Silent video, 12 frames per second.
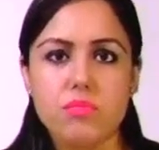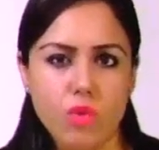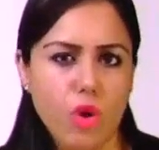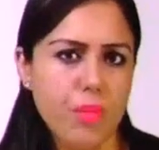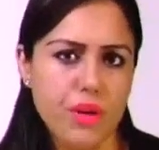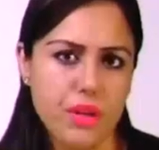
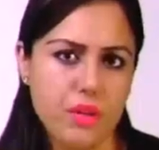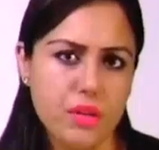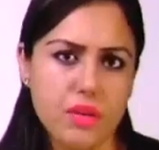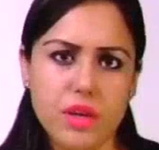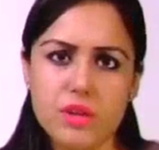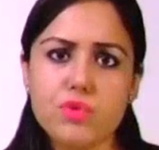raw
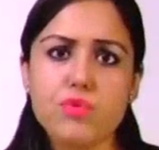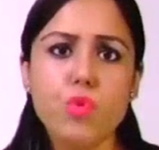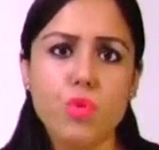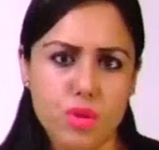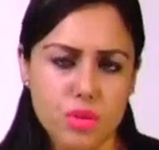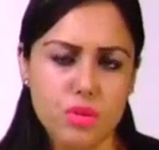material, that is
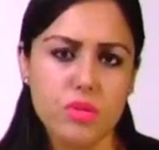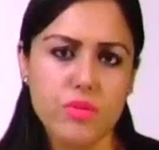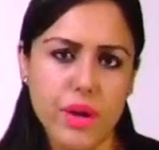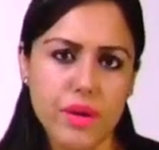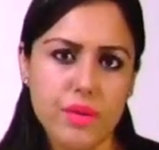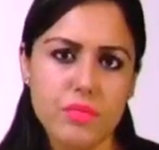food,
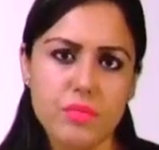right?